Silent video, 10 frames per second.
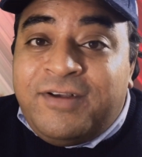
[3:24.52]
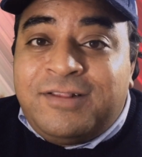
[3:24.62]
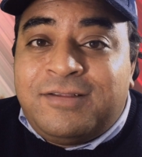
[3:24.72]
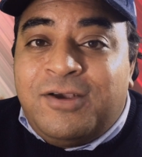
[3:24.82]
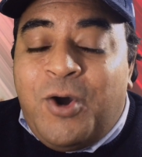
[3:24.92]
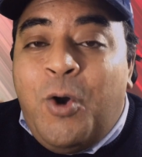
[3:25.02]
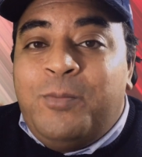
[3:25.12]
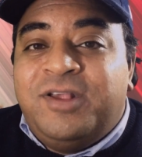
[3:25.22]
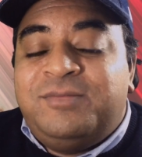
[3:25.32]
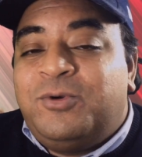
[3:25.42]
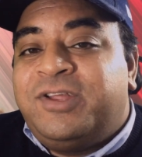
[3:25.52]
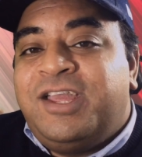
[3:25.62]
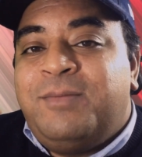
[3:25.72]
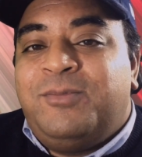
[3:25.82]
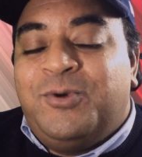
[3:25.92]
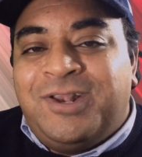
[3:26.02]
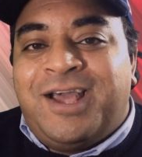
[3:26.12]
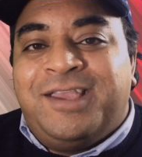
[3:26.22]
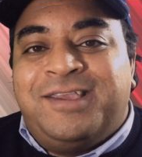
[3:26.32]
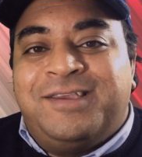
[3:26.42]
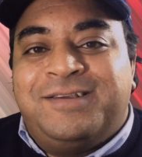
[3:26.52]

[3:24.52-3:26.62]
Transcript: that, how baseball game look like.